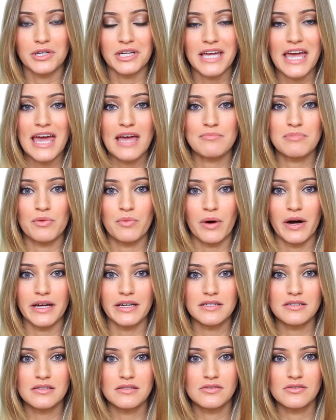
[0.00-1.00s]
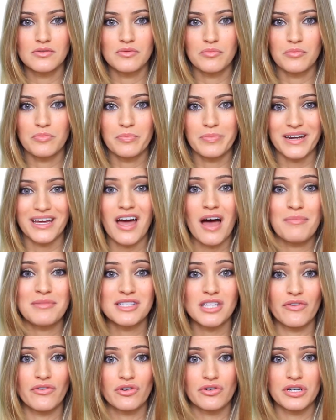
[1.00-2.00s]
Well, it can be white, but I got
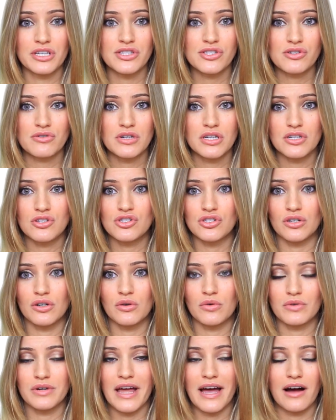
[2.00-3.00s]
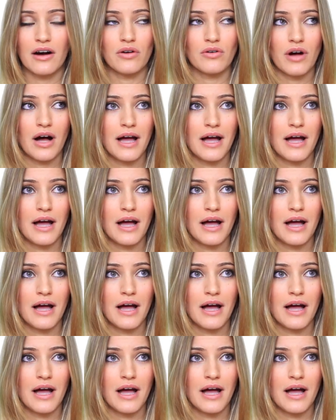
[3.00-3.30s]
myself a green screen, so now